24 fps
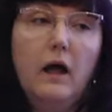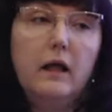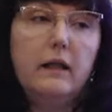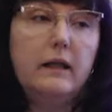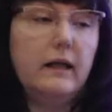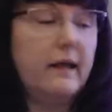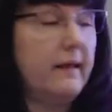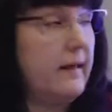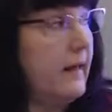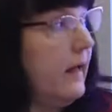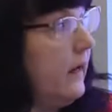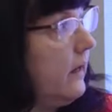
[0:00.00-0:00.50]

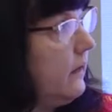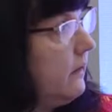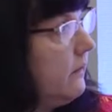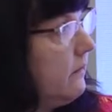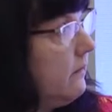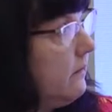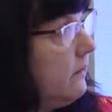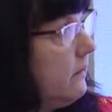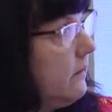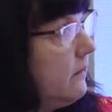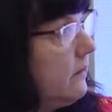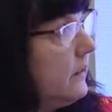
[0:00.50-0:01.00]
The second,
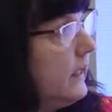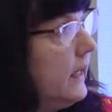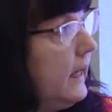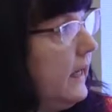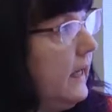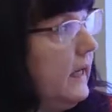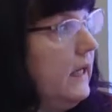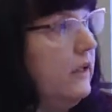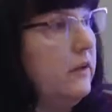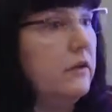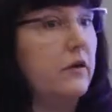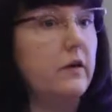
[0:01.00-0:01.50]
the
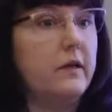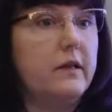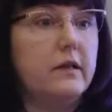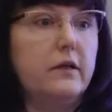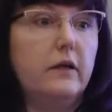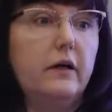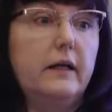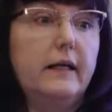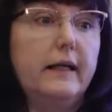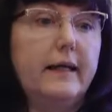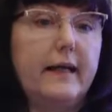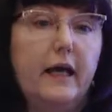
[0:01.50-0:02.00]

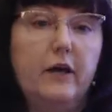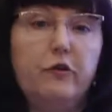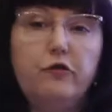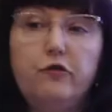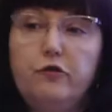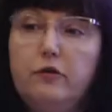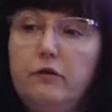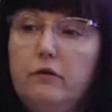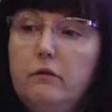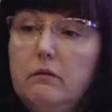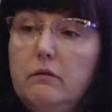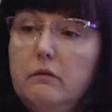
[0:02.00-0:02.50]

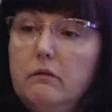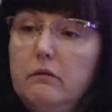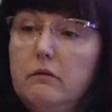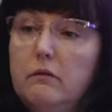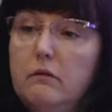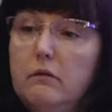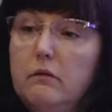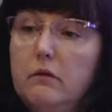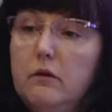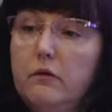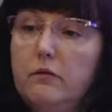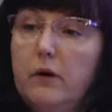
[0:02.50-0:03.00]
industrialization
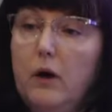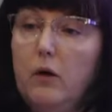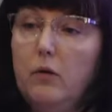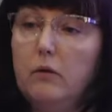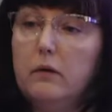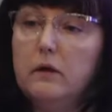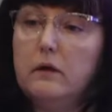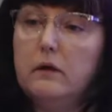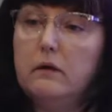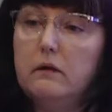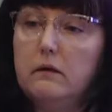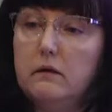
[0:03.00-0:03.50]
of
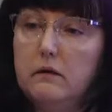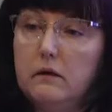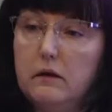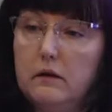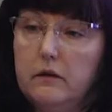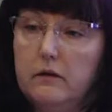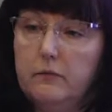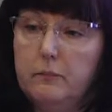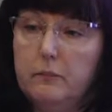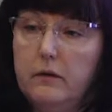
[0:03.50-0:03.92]
our uh,